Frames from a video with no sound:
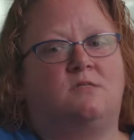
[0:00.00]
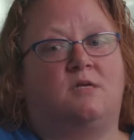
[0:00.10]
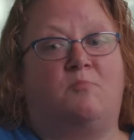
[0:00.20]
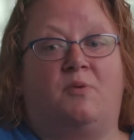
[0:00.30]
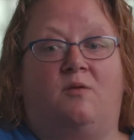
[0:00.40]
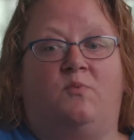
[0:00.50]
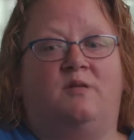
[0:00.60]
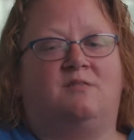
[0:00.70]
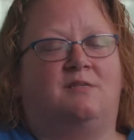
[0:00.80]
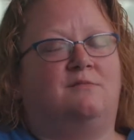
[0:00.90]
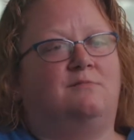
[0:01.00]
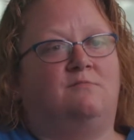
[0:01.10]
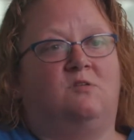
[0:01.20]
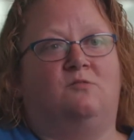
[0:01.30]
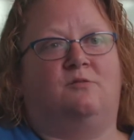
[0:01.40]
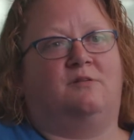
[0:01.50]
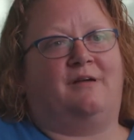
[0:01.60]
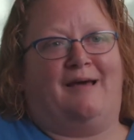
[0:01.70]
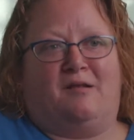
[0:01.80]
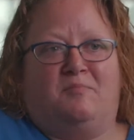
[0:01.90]
Some babies, it, you could
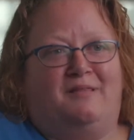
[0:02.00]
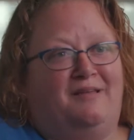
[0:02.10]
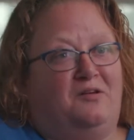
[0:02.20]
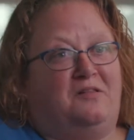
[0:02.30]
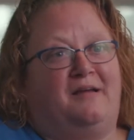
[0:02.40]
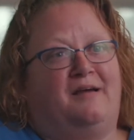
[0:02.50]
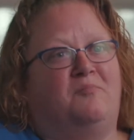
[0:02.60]
look at them and they look like a